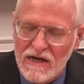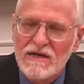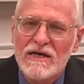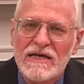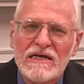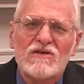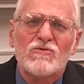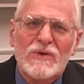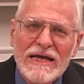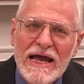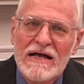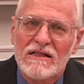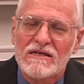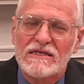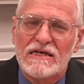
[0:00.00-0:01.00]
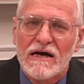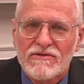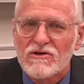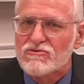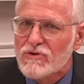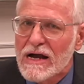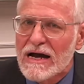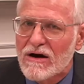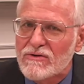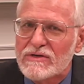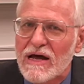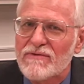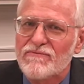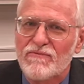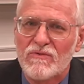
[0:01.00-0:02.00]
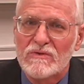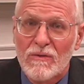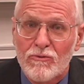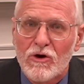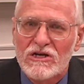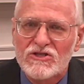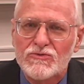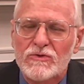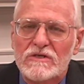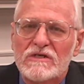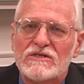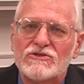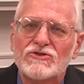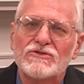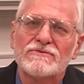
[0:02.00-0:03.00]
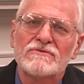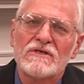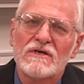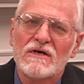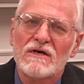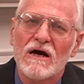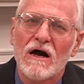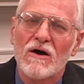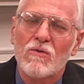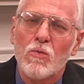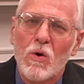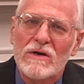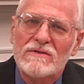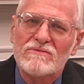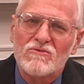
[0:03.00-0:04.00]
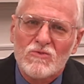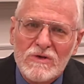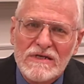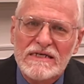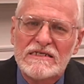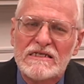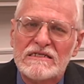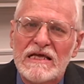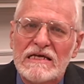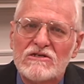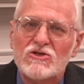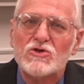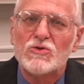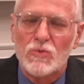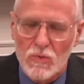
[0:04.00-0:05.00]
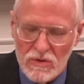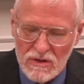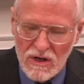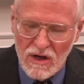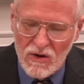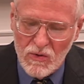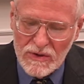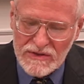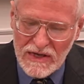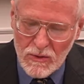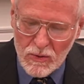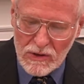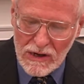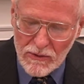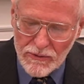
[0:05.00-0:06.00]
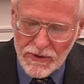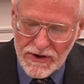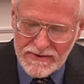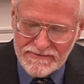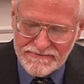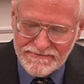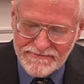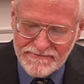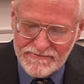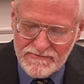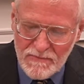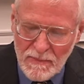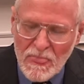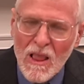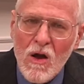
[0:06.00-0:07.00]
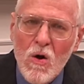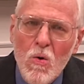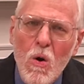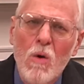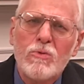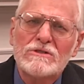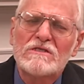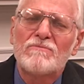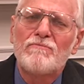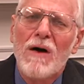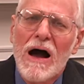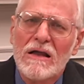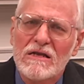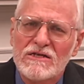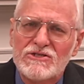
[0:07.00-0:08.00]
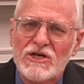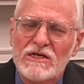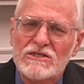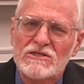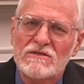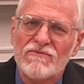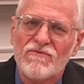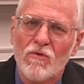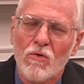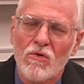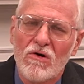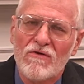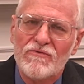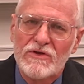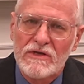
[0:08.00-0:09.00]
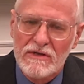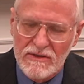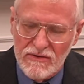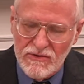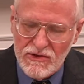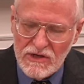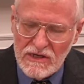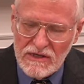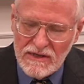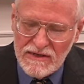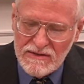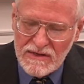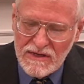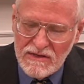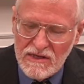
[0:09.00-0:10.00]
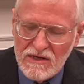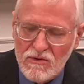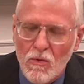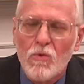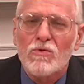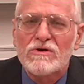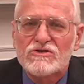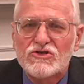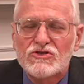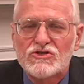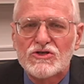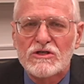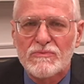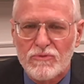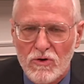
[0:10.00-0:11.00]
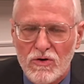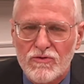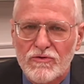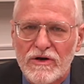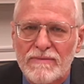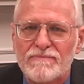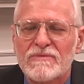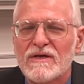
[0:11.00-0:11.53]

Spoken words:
In reality, on the ground, not from the press release. What really did they do when they were out there? What was the politics involved in the origins of the program?